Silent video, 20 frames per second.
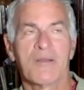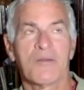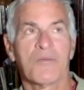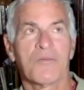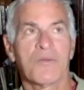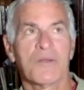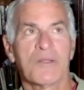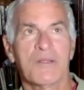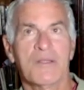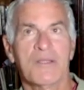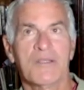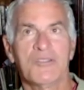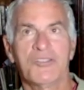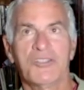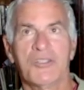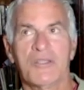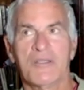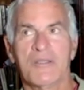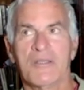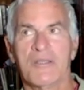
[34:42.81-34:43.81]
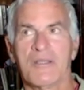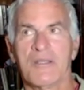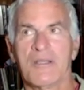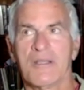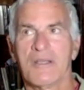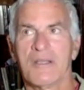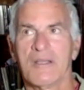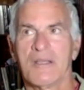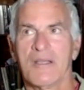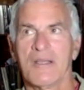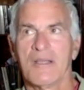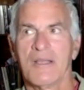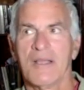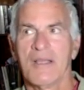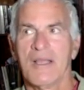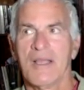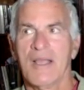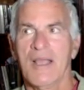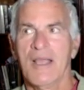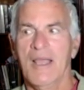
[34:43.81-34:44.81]
religion
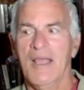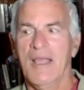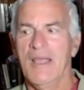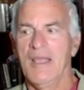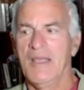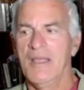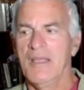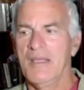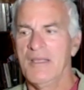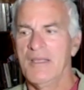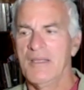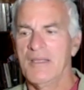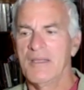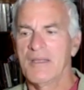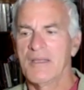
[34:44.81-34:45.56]
a